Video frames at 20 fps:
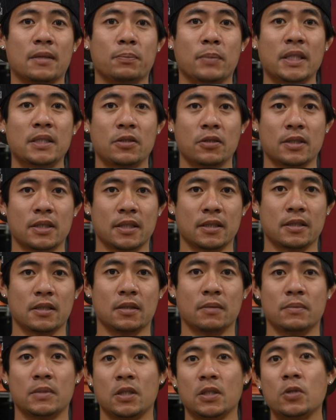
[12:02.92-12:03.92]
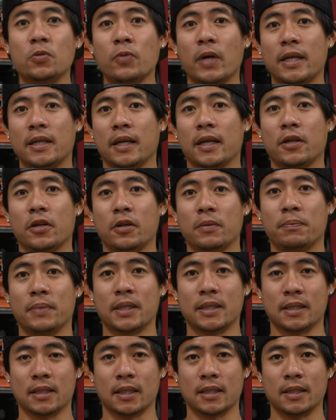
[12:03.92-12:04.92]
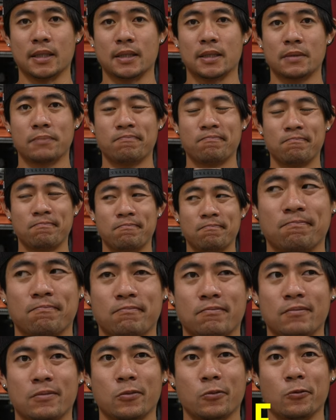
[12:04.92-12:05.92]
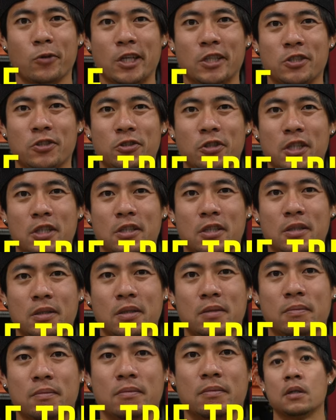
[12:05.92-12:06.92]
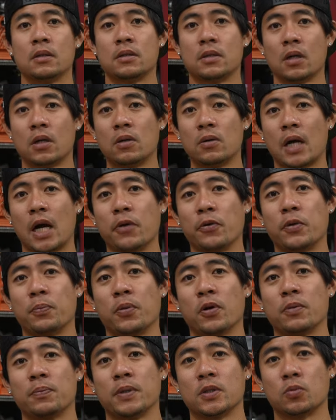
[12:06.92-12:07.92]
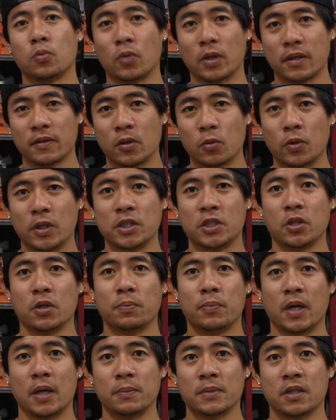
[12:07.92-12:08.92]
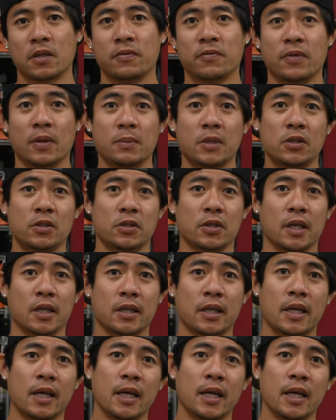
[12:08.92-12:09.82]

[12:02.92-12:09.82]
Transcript: a mister system to the radiator because race truck. So I repurposed one of the windshield pumps from the truck